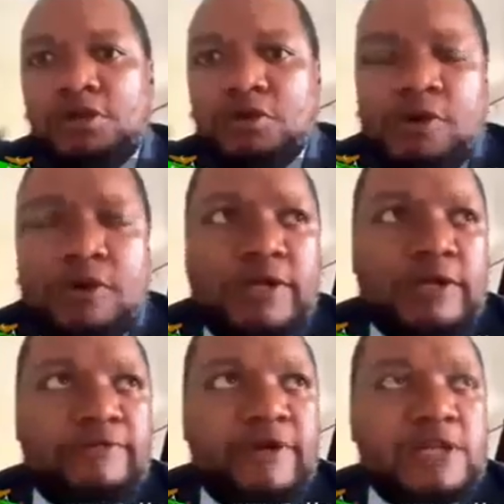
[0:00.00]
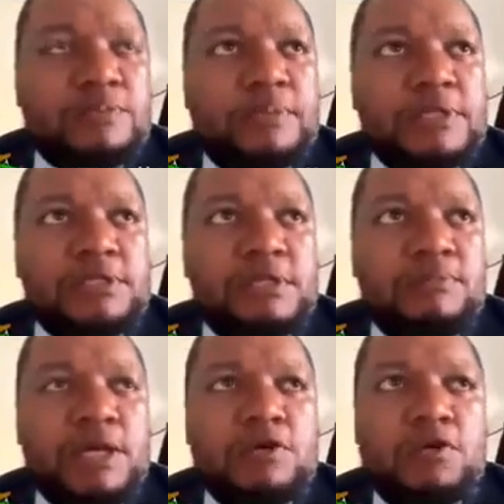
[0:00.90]
Your Honor, the Vice President,
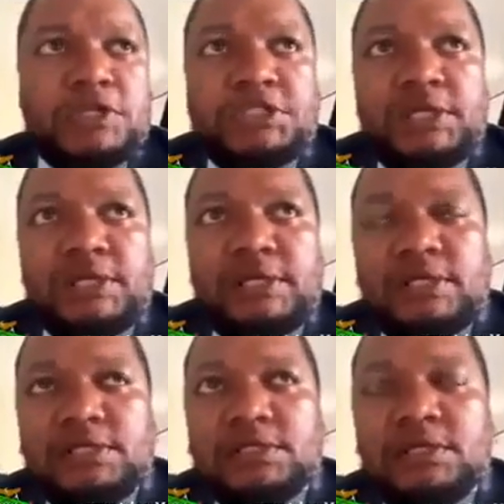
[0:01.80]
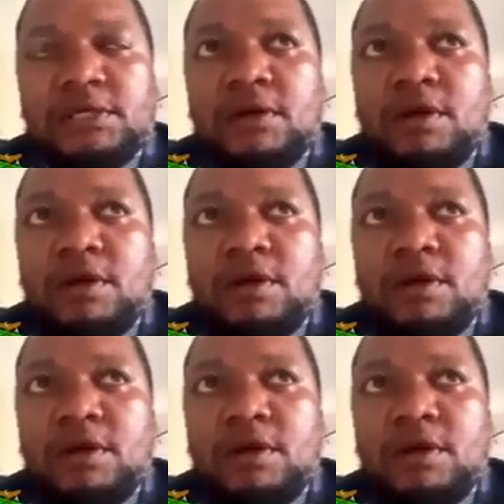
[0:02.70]
my question is,